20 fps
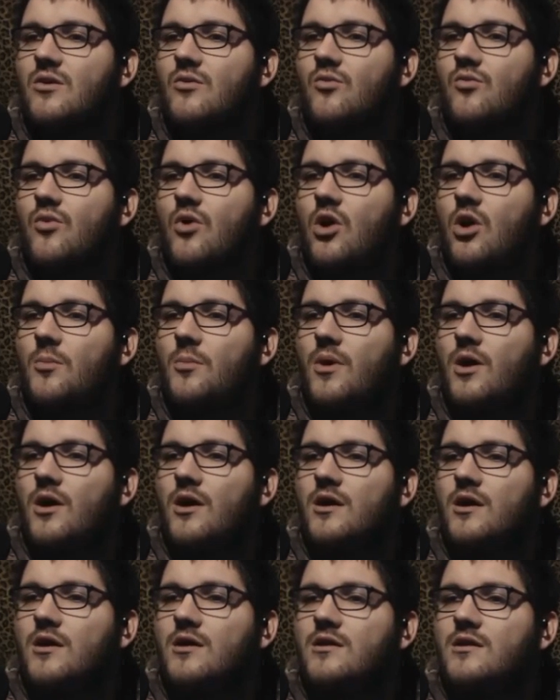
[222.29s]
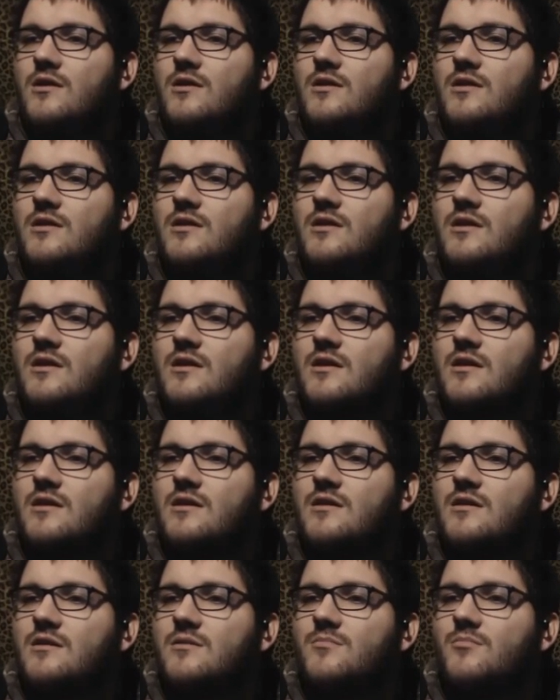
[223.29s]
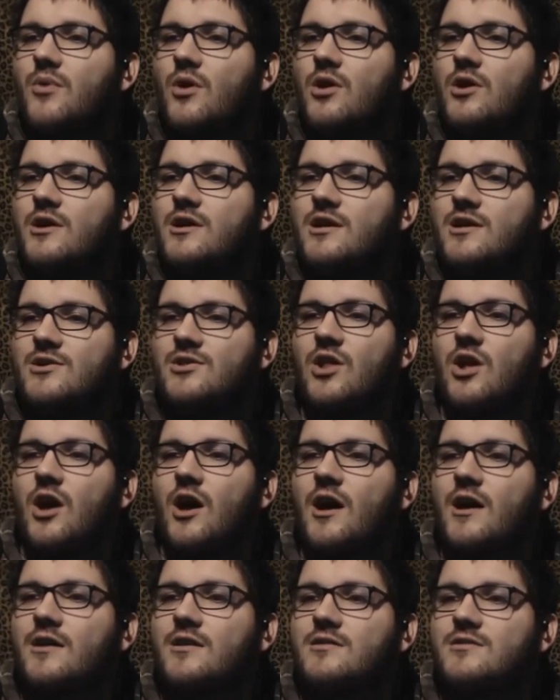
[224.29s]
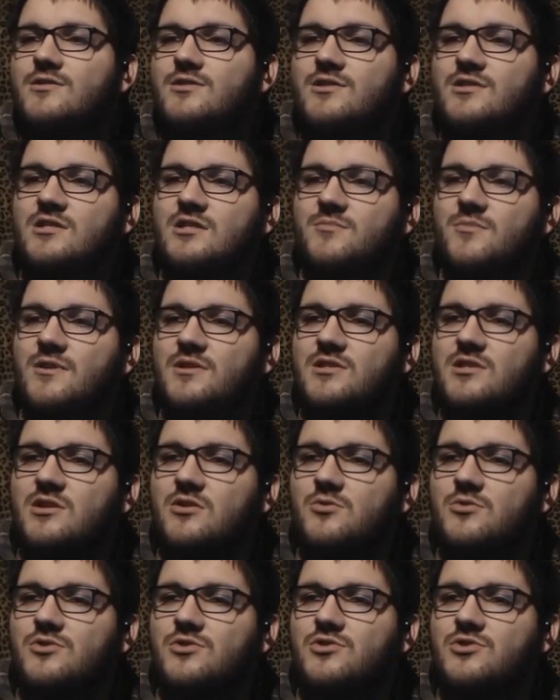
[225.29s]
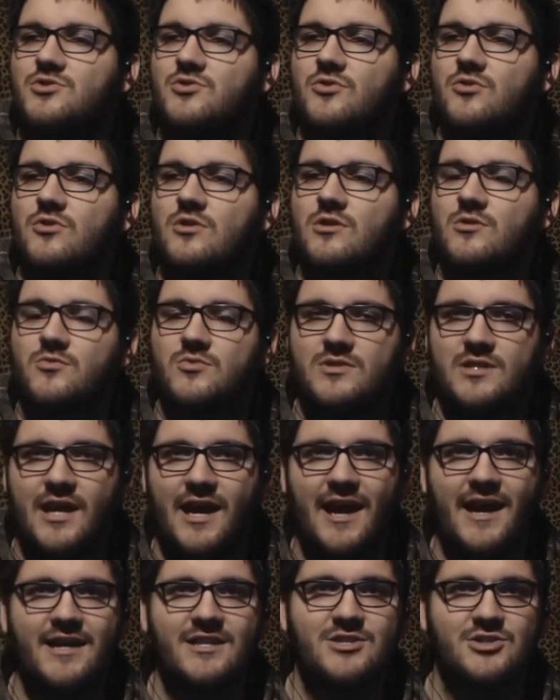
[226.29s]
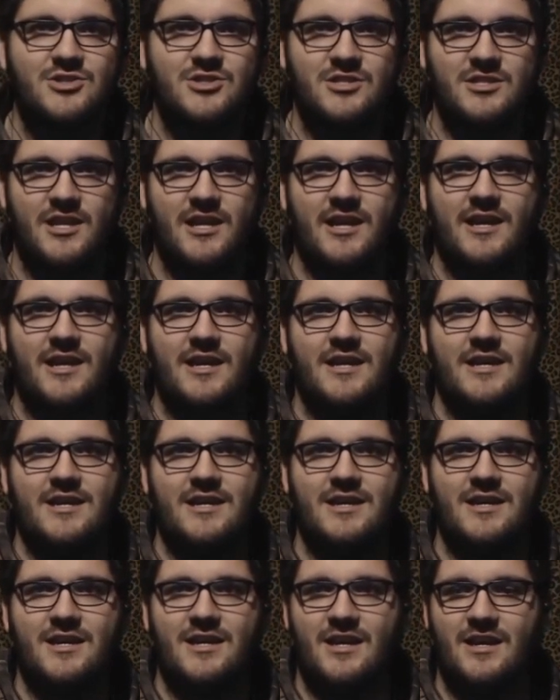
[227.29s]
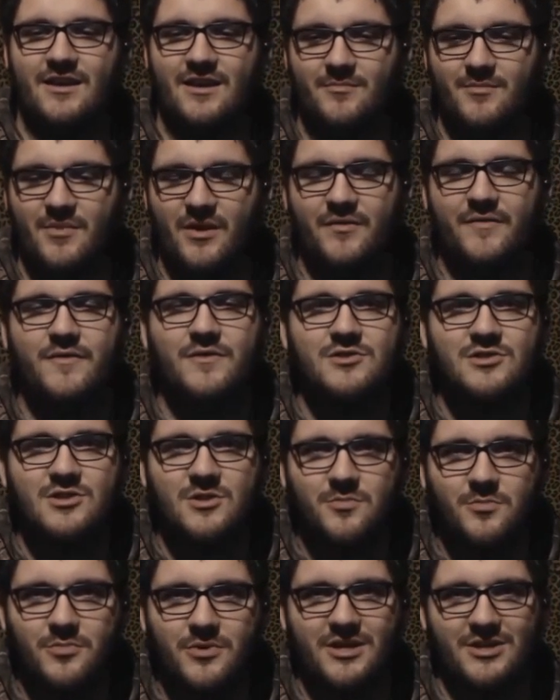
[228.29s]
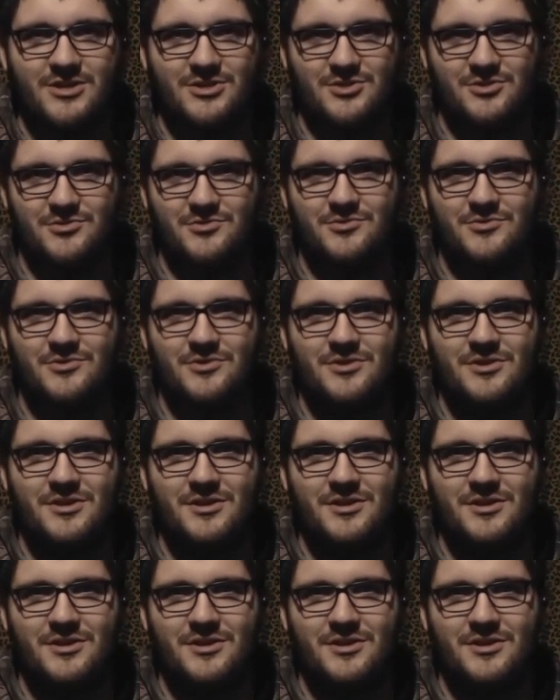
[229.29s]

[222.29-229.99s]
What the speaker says: at Walmart parking lot, just about to go in the store, hatched an egg and got my first Pichu.